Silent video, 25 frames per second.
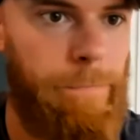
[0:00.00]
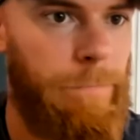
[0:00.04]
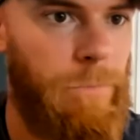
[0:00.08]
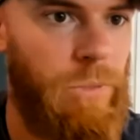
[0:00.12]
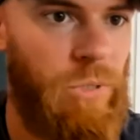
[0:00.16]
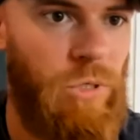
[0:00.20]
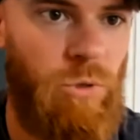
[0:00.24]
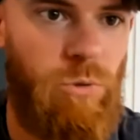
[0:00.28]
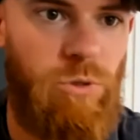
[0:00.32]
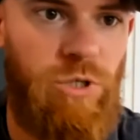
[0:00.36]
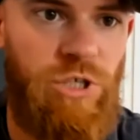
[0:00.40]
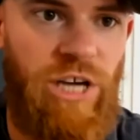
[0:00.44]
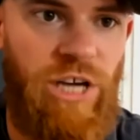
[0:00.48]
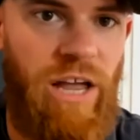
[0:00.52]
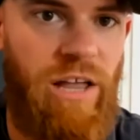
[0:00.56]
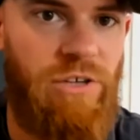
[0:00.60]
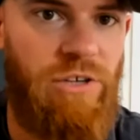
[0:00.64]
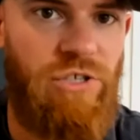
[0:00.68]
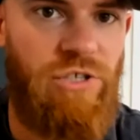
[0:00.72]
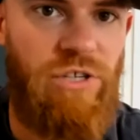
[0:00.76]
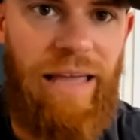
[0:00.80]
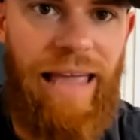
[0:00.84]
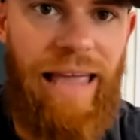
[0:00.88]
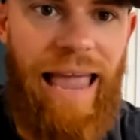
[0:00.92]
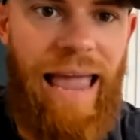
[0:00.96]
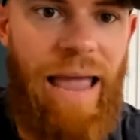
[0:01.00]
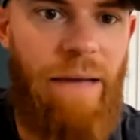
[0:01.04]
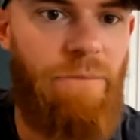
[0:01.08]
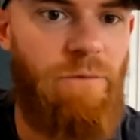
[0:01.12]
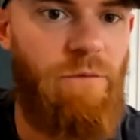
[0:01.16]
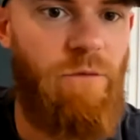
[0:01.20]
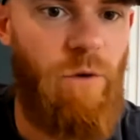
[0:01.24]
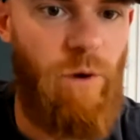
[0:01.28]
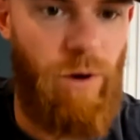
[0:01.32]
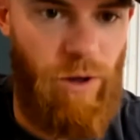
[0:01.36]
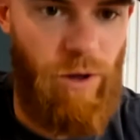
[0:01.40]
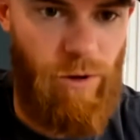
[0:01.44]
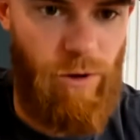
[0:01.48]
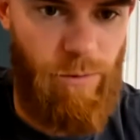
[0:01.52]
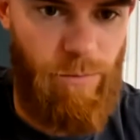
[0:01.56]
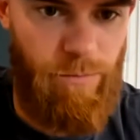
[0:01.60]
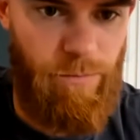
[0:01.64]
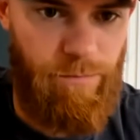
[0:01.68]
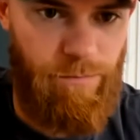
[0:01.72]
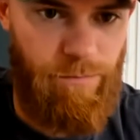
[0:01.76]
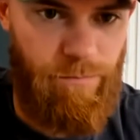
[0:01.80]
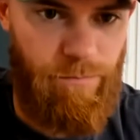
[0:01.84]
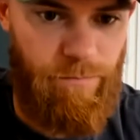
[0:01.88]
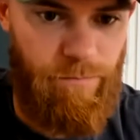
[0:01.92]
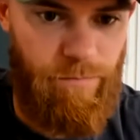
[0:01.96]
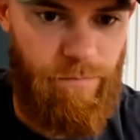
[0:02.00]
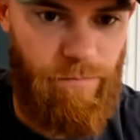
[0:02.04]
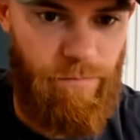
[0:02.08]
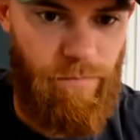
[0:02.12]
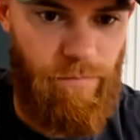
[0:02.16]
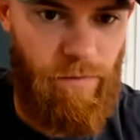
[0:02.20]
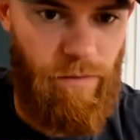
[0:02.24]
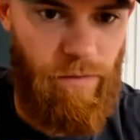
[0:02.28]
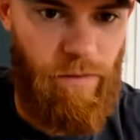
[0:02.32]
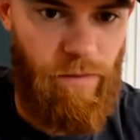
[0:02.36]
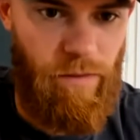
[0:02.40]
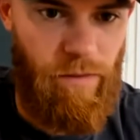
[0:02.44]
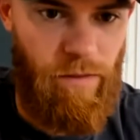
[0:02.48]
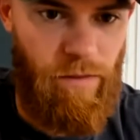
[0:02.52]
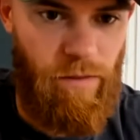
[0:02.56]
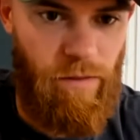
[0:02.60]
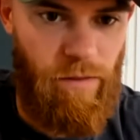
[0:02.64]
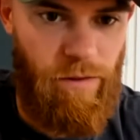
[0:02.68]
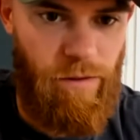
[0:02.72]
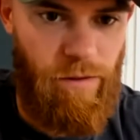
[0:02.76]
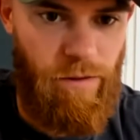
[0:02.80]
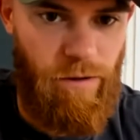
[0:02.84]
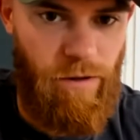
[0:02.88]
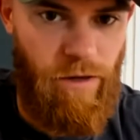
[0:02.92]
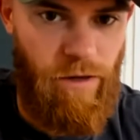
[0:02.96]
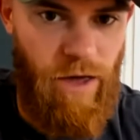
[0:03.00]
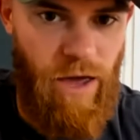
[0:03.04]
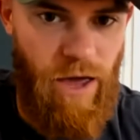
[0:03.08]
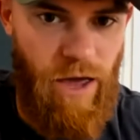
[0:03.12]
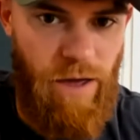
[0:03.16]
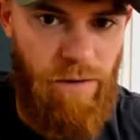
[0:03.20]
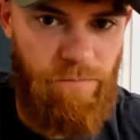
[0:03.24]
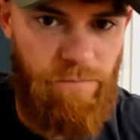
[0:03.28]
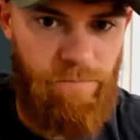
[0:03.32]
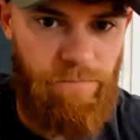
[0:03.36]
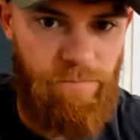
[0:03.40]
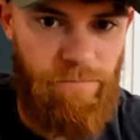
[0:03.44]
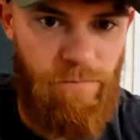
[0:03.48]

You'll change the game for you. Okay?